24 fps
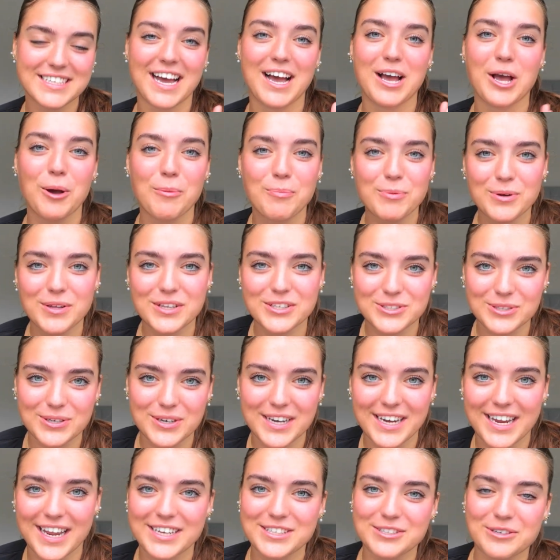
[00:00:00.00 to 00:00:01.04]
I hope you'll
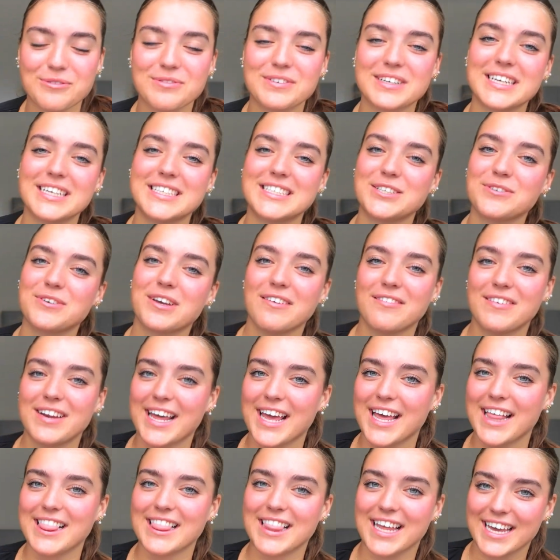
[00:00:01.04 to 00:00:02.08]
enjoy it. Don't forget to give it
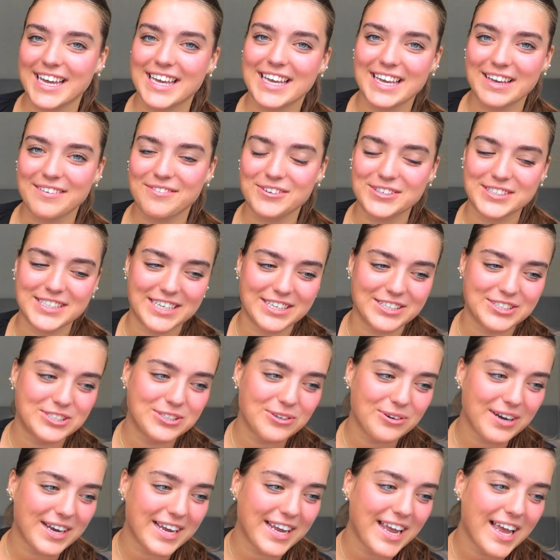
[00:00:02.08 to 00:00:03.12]
a like if you did
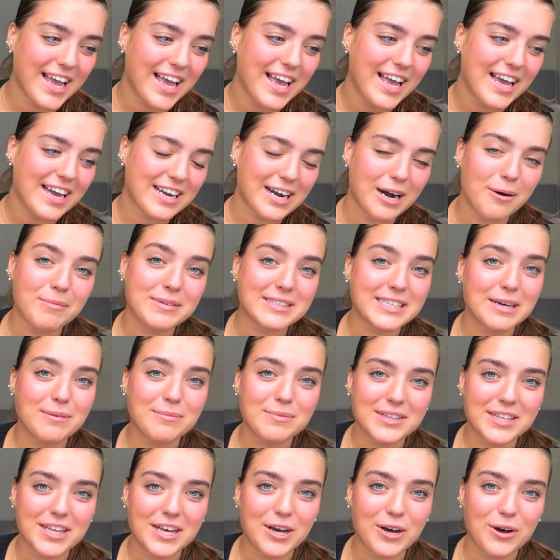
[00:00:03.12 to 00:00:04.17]
enjoy. Comment down
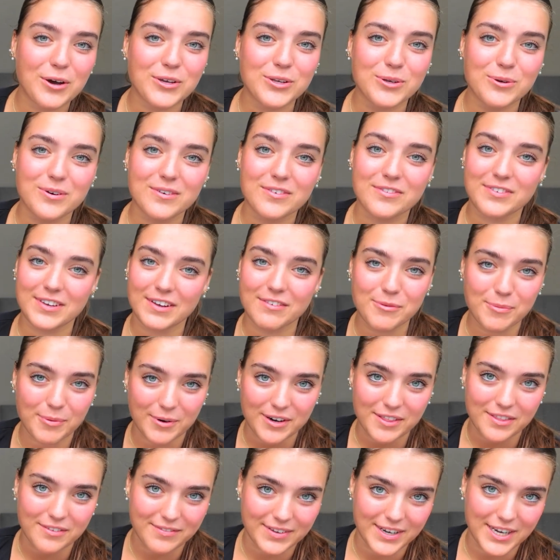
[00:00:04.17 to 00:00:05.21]
below your favorite
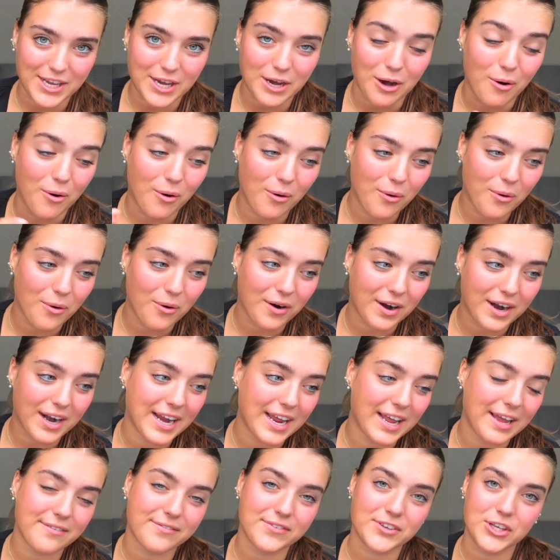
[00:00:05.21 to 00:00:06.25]
part of the video, or
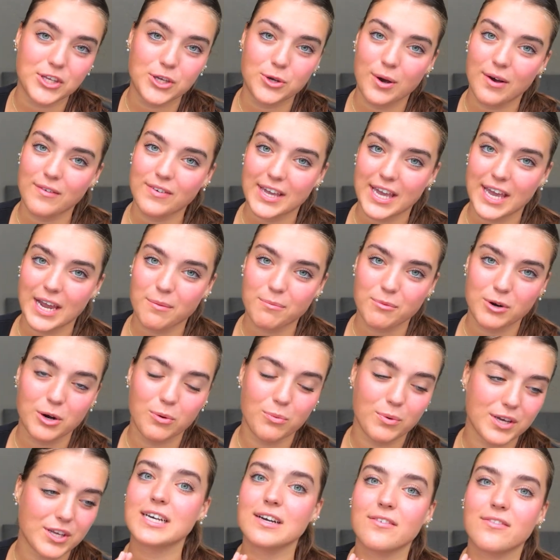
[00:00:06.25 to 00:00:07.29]
if you have a camera,
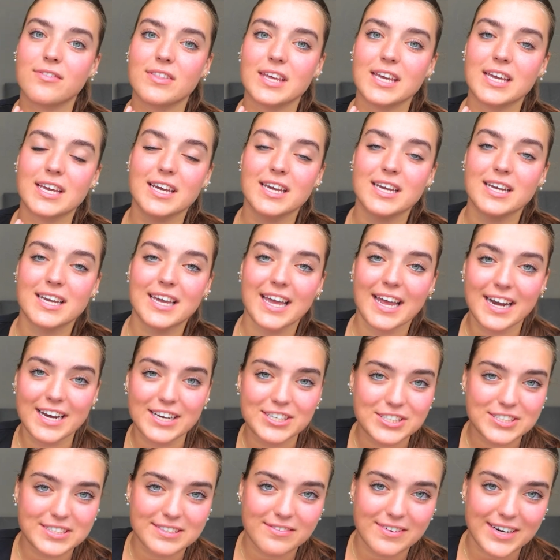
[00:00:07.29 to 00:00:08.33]
what of the
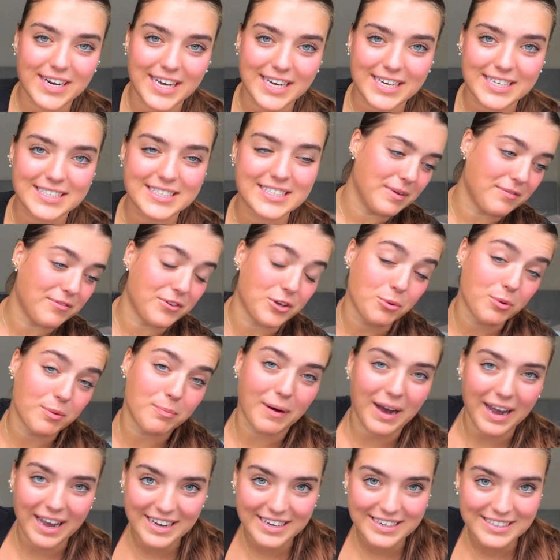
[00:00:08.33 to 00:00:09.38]
Canon G7X, if you would
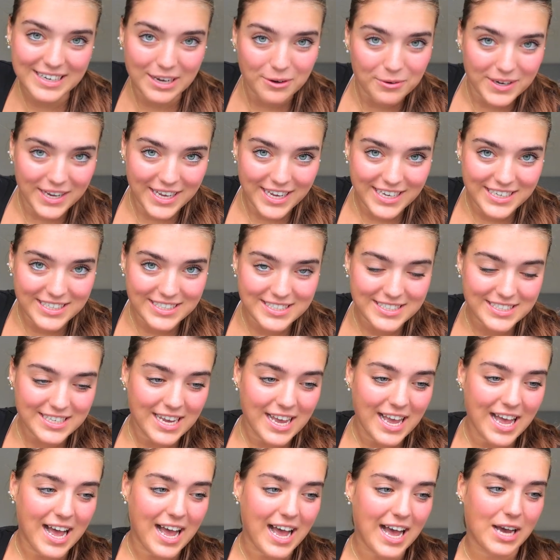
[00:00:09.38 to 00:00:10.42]
buy it nowadays.
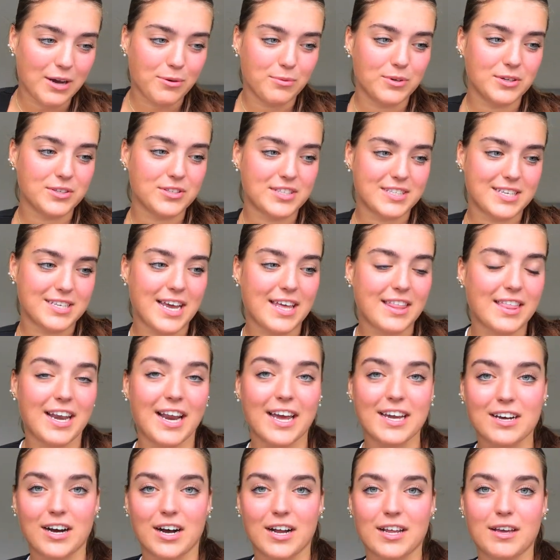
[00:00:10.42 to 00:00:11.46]
I will say that
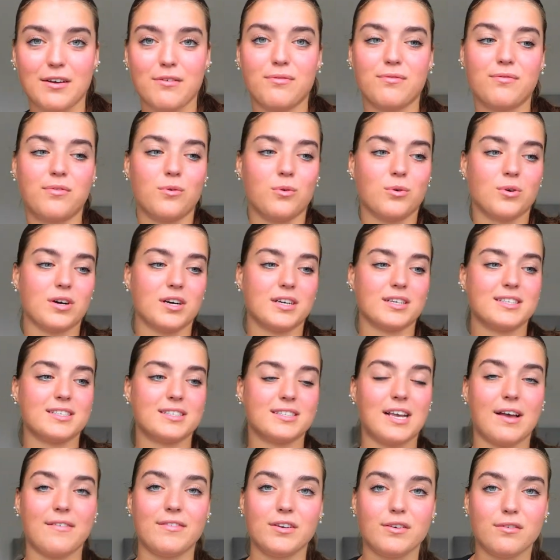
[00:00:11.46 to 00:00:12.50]
I got it for
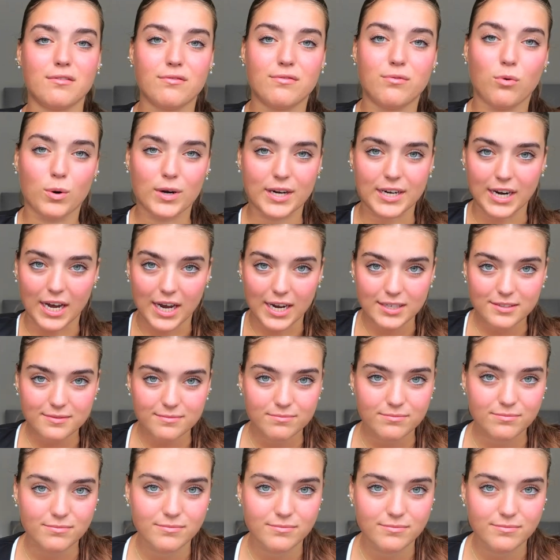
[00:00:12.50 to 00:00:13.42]
$749.